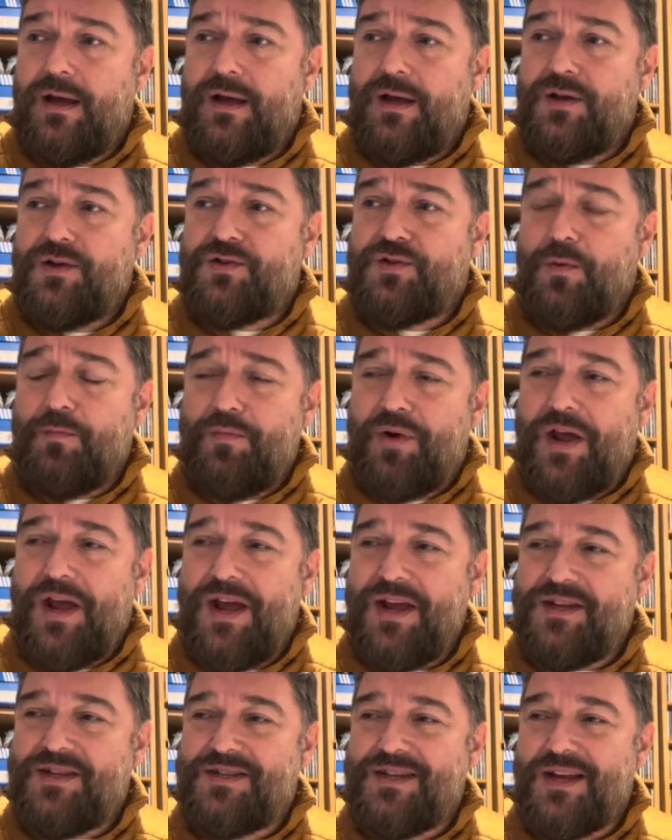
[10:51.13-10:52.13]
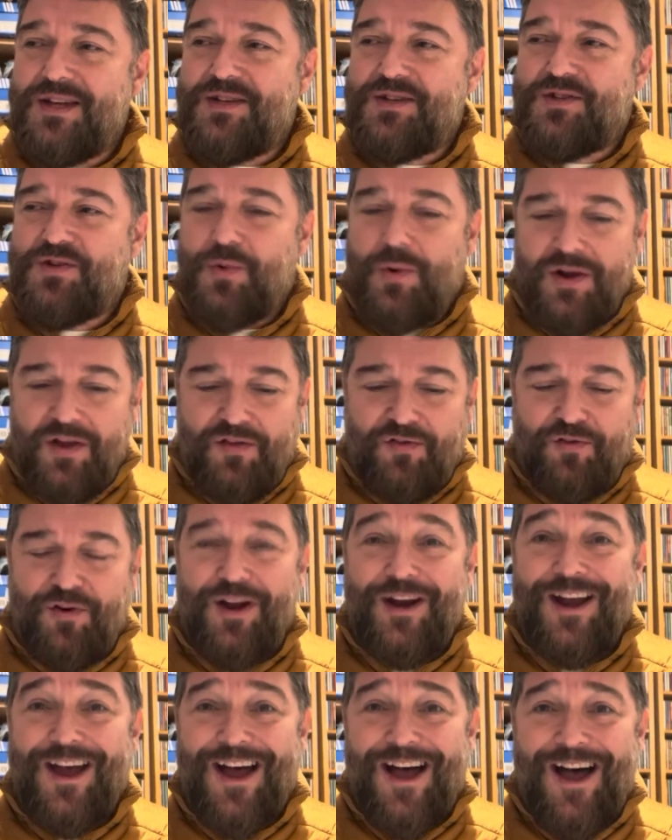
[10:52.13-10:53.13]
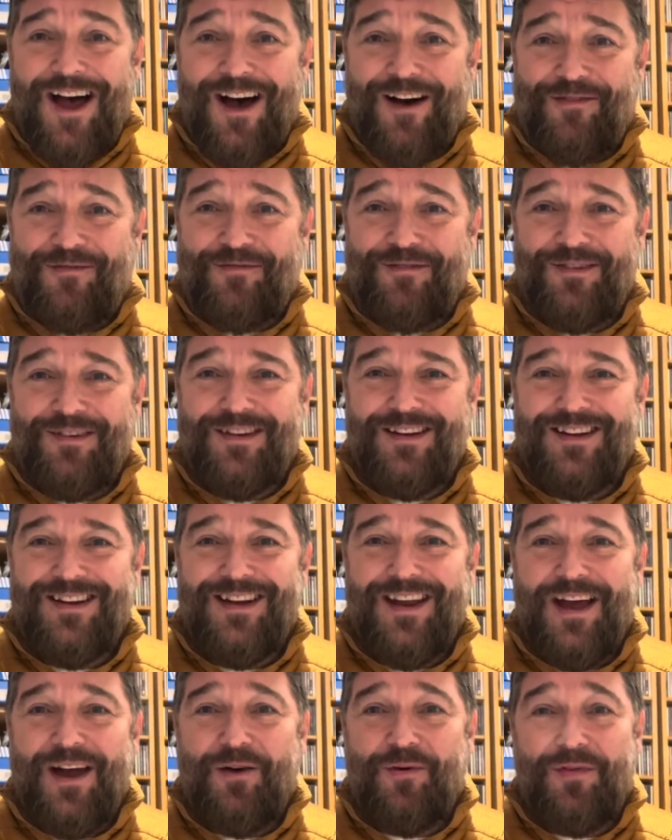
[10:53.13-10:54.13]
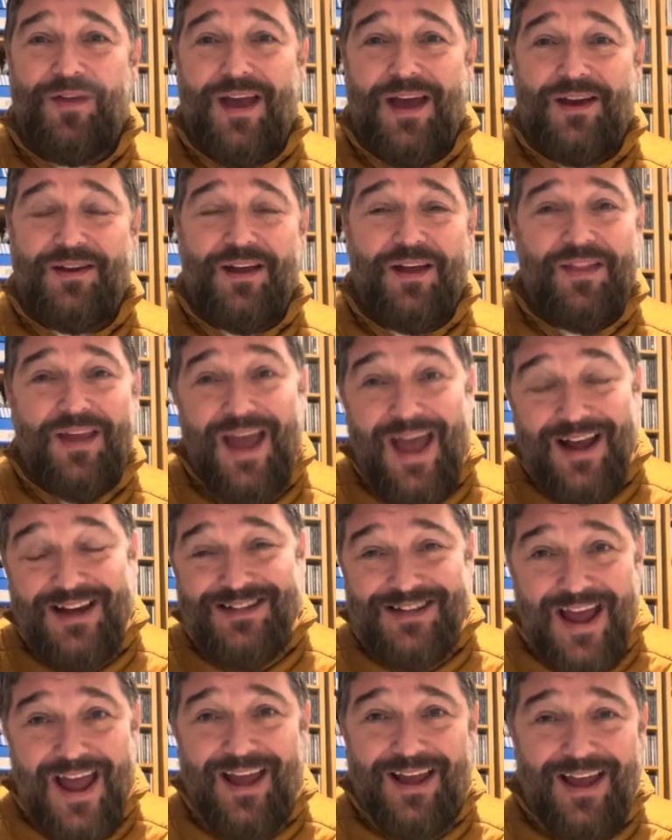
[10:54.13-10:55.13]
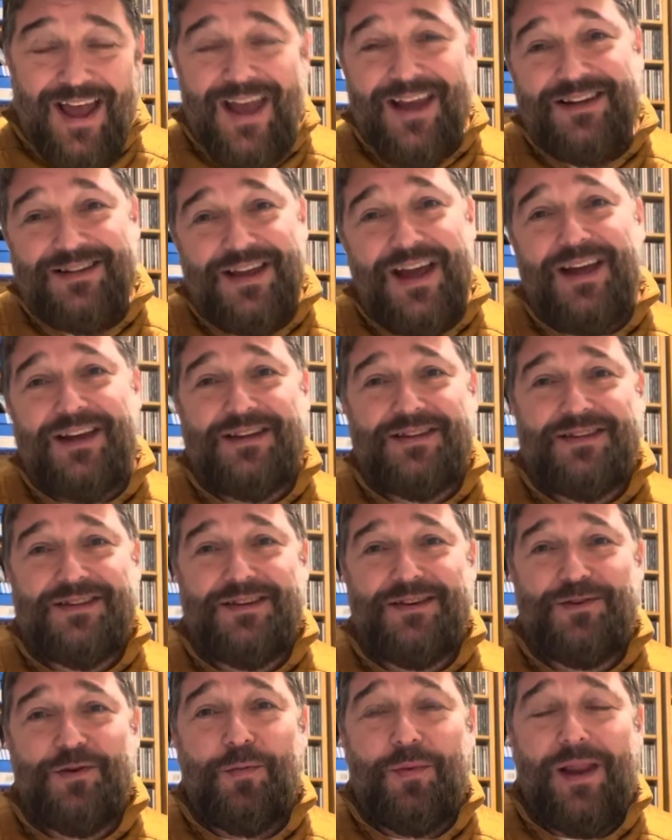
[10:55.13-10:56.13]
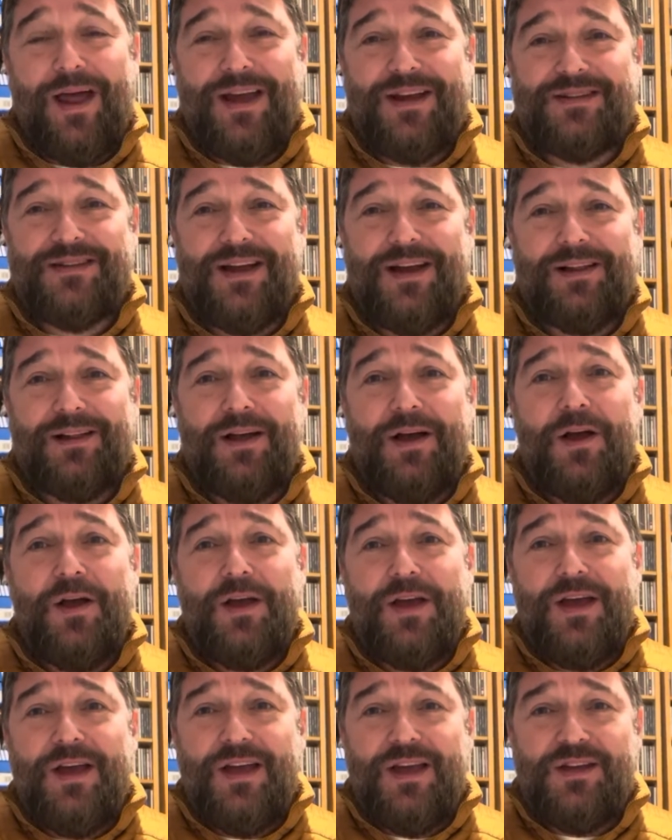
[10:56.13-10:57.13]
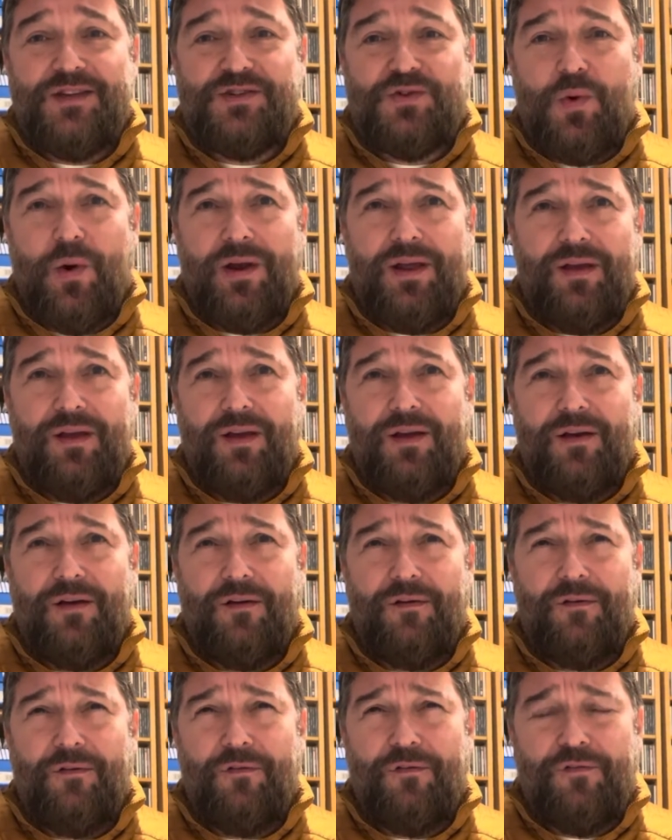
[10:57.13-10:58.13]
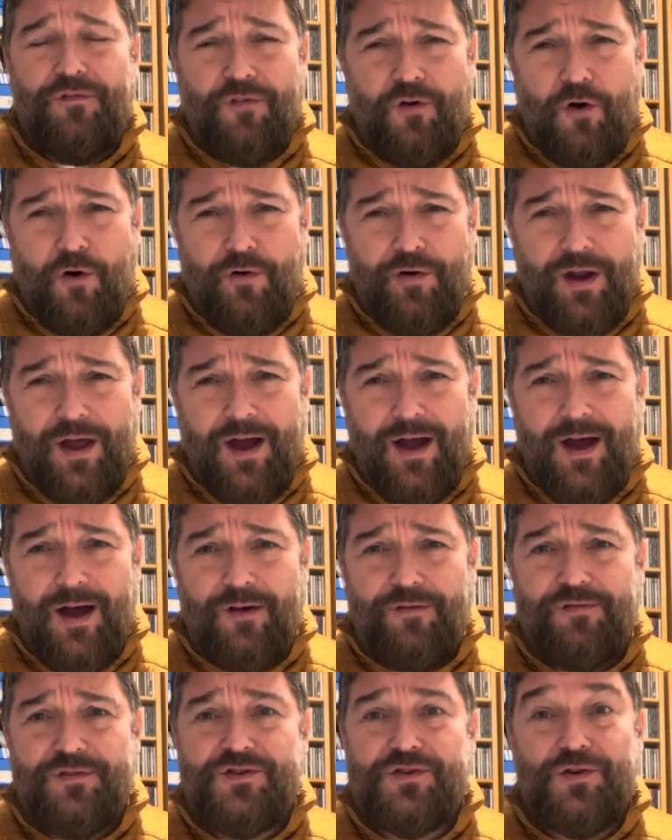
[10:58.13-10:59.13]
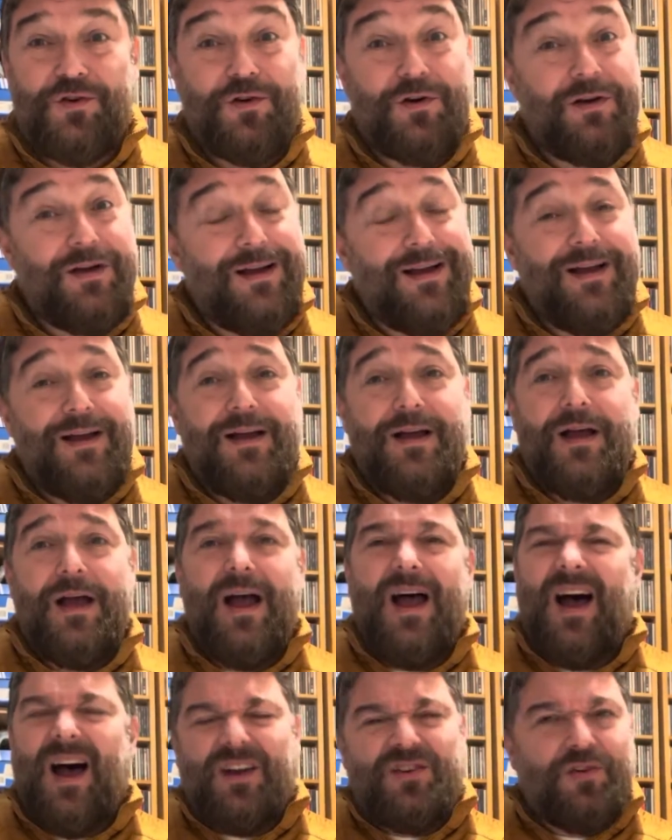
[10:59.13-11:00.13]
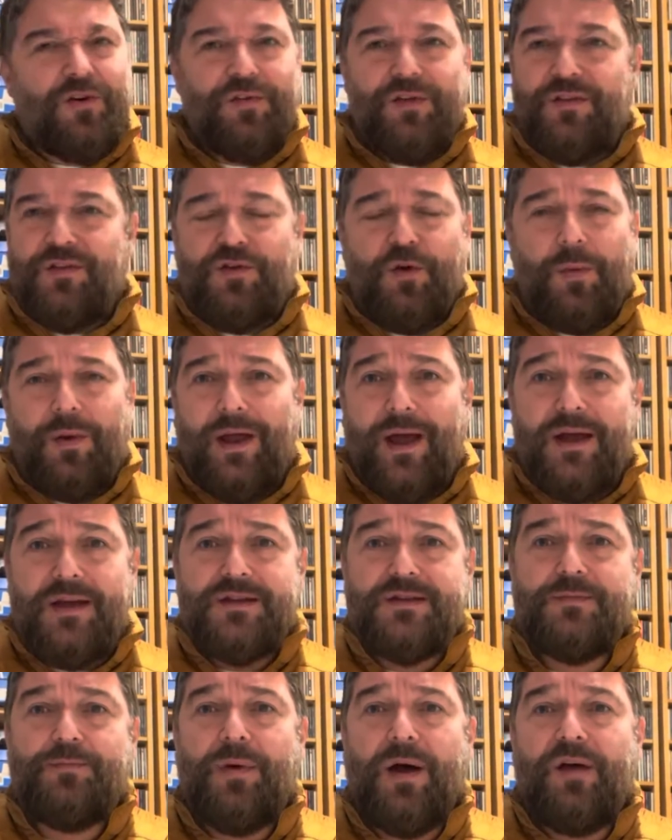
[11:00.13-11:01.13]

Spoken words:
somebody says 23.5. Now the XX, double XL, is 24.5. So I don't think the double X, but I